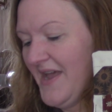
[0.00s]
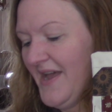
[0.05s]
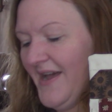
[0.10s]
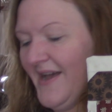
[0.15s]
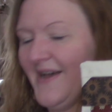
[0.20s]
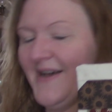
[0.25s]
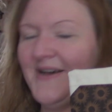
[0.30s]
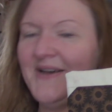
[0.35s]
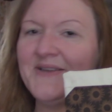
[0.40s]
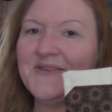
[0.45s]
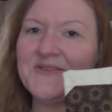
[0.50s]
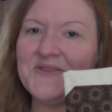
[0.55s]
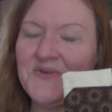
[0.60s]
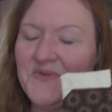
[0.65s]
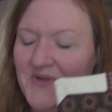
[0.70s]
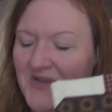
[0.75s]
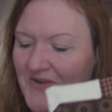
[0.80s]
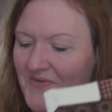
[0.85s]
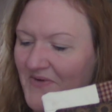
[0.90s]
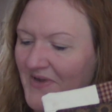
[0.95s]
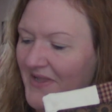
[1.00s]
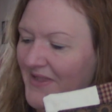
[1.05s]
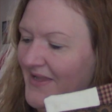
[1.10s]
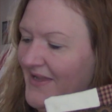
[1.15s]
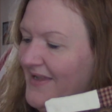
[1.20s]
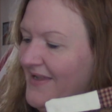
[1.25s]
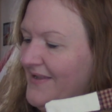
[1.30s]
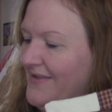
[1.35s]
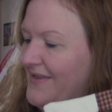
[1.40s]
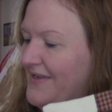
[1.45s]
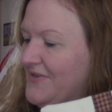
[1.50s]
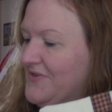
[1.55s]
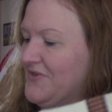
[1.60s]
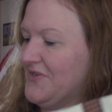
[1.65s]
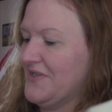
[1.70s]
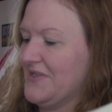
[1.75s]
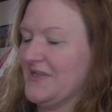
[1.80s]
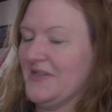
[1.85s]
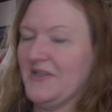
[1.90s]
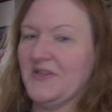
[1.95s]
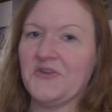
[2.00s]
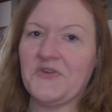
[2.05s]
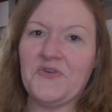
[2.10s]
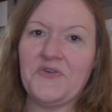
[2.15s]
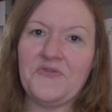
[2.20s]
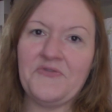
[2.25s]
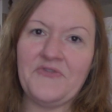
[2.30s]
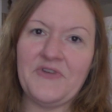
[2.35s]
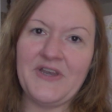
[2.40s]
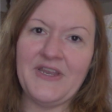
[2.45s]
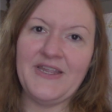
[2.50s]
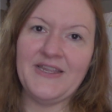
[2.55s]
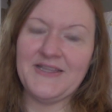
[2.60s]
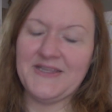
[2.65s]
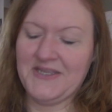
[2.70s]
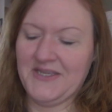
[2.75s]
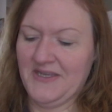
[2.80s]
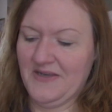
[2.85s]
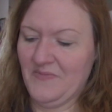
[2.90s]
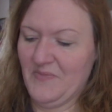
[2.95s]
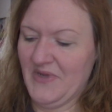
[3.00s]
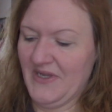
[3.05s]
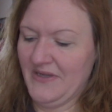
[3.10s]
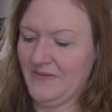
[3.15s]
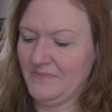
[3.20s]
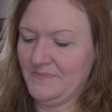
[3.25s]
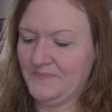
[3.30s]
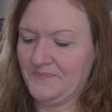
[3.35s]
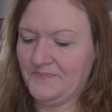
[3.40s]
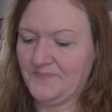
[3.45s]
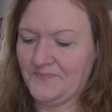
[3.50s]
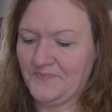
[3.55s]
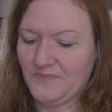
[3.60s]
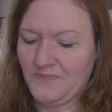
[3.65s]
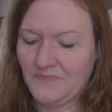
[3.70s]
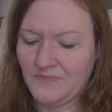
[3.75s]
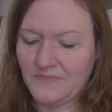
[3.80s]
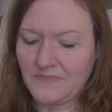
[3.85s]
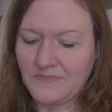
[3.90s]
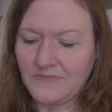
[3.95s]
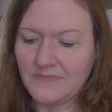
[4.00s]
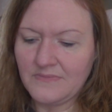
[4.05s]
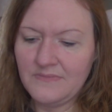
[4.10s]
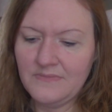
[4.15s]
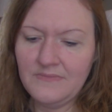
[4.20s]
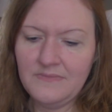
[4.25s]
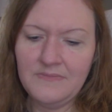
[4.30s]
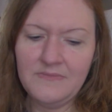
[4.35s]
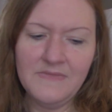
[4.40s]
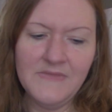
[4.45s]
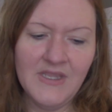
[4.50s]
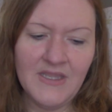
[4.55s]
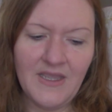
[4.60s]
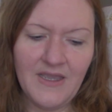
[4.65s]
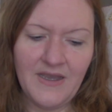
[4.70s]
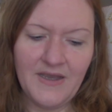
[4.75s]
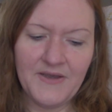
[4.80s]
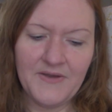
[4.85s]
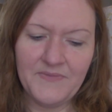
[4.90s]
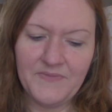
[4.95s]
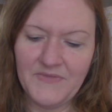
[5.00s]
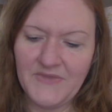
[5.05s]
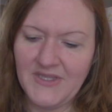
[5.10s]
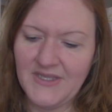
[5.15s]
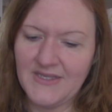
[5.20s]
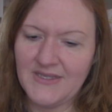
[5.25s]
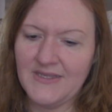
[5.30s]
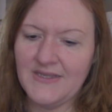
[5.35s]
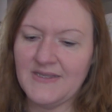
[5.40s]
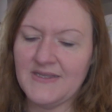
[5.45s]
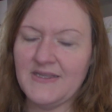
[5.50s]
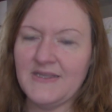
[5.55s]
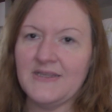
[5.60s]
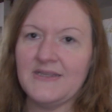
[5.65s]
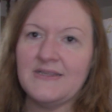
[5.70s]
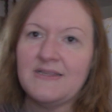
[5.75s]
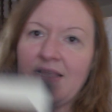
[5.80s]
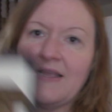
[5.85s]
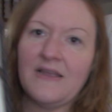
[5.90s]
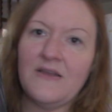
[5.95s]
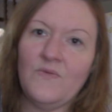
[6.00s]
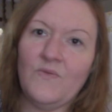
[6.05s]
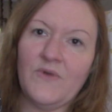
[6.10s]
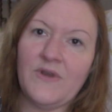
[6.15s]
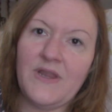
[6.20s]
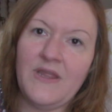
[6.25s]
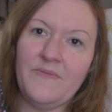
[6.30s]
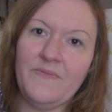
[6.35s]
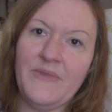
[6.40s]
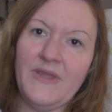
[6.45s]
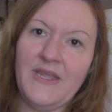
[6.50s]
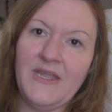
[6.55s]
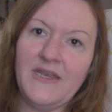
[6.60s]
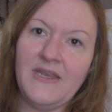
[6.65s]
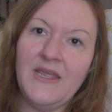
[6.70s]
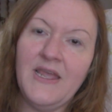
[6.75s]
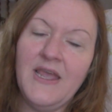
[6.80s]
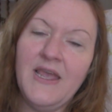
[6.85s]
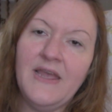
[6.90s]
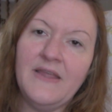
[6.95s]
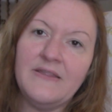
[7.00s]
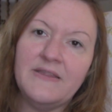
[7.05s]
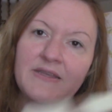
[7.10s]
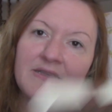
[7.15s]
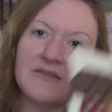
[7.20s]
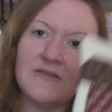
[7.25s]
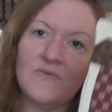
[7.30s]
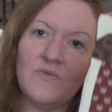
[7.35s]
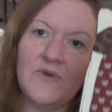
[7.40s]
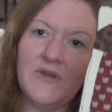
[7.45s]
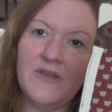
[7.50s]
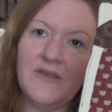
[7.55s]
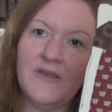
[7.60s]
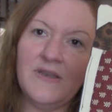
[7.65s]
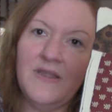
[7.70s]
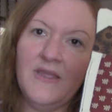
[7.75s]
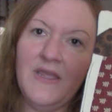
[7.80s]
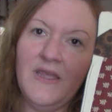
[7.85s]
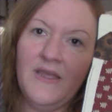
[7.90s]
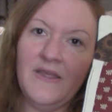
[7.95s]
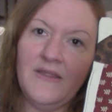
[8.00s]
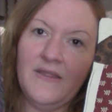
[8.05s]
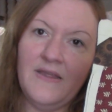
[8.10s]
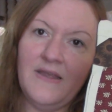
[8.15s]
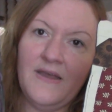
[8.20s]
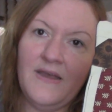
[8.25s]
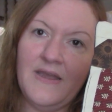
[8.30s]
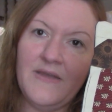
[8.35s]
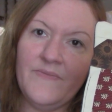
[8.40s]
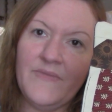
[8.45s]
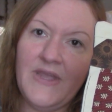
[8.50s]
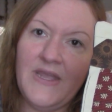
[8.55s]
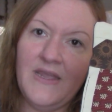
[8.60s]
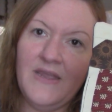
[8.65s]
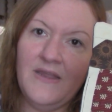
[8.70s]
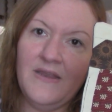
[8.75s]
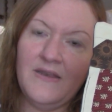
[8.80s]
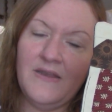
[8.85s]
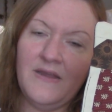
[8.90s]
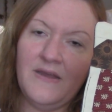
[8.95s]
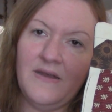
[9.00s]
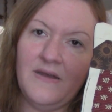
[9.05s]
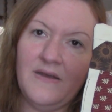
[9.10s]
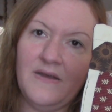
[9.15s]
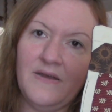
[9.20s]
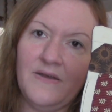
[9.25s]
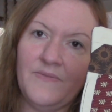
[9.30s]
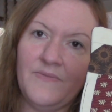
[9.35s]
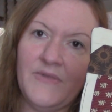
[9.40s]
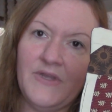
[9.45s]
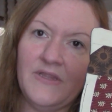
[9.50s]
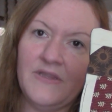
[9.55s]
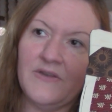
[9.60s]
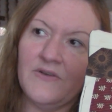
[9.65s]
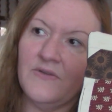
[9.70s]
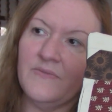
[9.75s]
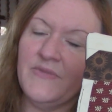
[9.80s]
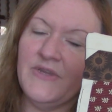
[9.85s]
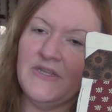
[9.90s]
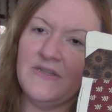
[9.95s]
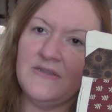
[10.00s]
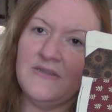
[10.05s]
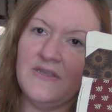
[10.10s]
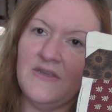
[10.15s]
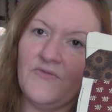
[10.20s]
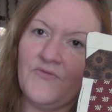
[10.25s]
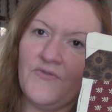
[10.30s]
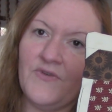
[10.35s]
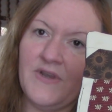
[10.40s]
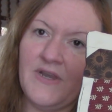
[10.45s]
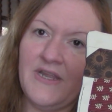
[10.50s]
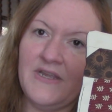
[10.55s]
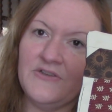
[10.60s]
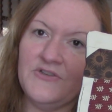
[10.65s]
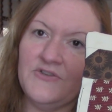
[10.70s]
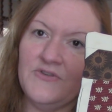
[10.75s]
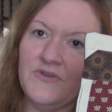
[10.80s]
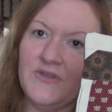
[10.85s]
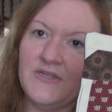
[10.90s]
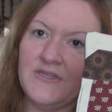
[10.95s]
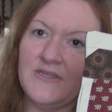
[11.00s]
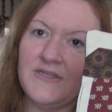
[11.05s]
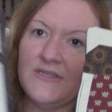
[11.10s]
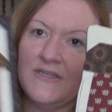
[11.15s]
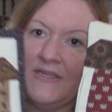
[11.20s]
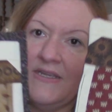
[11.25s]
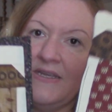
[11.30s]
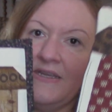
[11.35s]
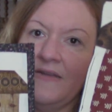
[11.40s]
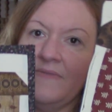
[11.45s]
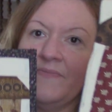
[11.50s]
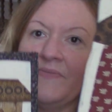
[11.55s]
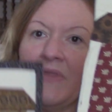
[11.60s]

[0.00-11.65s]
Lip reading: So anyway, that's just a little funny tidbit. This is the second one I made. This one I made a little bit different, as you can see.